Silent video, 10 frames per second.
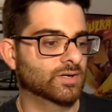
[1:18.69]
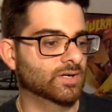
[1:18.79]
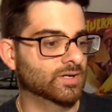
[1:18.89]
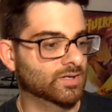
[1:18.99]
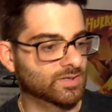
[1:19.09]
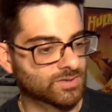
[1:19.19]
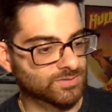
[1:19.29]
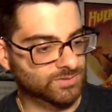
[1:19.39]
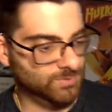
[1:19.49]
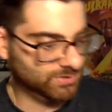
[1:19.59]

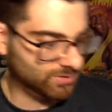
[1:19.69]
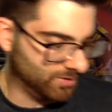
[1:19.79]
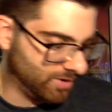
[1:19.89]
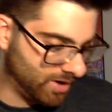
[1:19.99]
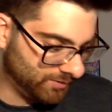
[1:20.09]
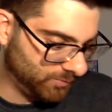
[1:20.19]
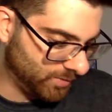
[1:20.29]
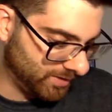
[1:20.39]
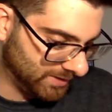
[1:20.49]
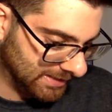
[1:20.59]
So we start off
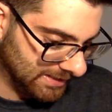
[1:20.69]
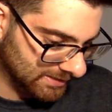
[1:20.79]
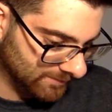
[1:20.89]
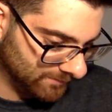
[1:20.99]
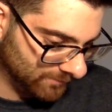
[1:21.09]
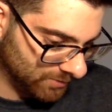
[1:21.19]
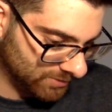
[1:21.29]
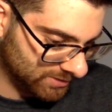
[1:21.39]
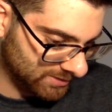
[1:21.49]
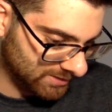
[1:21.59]
with the Kingdom
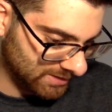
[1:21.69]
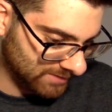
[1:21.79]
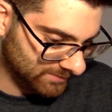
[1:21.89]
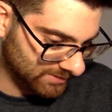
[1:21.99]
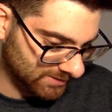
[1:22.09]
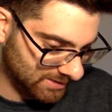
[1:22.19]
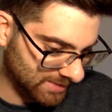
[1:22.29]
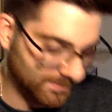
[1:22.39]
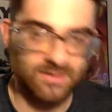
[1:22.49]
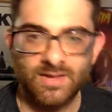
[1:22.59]
versus Team
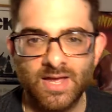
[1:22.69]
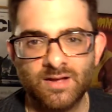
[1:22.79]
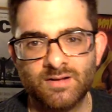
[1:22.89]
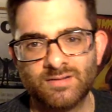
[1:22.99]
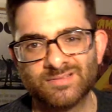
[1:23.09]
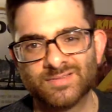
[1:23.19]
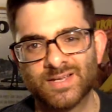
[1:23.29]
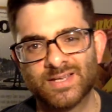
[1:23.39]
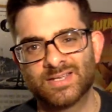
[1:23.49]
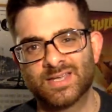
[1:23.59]
CMLL.
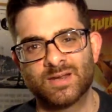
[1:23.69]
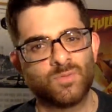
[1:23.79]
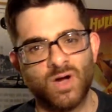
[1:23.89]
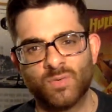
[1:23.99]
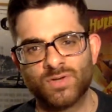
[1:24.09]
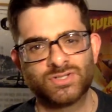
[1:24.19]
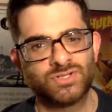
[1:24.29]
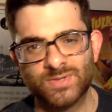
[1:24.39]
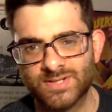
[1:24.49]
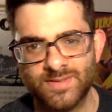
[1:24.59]
Again, I wasn't
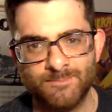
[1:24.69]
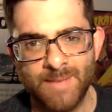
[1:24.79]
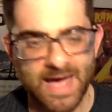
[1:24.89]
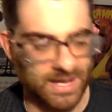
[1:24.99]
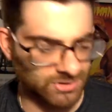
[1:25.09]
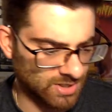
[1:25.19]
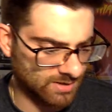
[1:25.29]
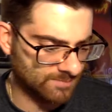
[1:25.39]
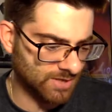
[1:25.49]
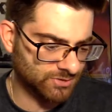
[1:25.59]
too into the match.
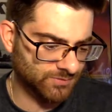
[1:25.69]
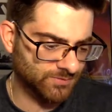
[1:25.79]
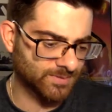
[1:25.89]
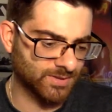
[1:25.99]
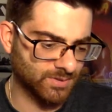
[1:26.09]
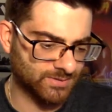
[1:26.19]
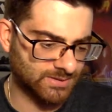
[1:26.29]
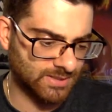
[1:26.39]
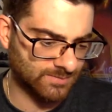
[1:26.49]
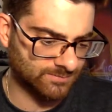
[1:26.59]
I'm not too familiar with
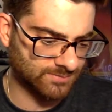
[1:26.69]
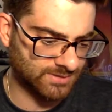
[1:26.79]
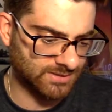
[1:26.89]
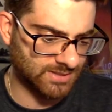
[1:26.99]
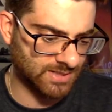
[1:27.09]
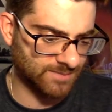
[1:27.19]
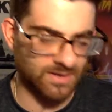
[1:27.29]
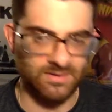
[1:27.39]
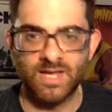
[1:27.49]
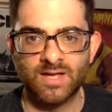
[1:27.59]
Team
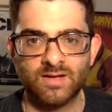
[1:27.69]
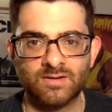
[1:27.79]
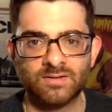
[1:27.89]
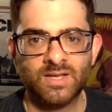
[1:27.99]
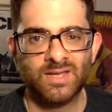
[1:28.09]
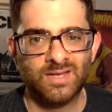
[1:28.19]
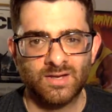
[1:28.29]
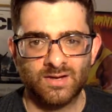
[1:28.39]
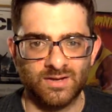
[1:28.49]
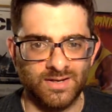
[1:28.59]
CMLL.
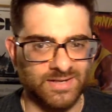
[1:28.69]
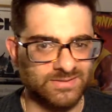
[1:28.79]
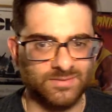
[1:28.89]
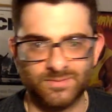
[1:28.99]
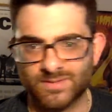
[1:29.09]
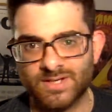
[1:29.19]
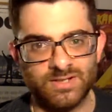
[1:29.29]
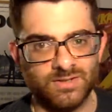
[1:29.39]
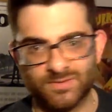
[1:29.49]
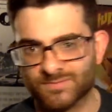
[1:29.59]
I guess they're
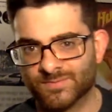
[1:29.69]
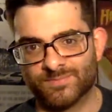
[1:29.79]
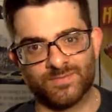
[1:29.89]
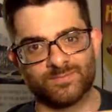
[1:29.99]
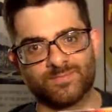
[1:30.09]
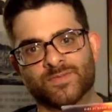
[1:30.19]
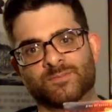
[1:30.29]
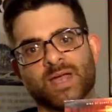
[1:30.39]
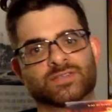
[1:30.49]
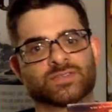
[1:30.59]
like, from
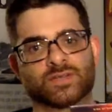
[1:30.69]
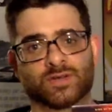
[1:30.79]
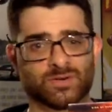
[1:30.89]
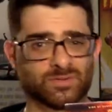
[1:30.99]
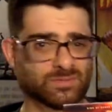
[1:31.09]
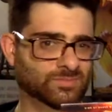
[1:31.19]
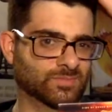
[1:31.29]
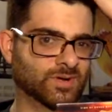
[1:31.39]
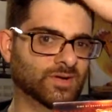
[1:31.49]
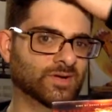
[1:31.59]
Mexico.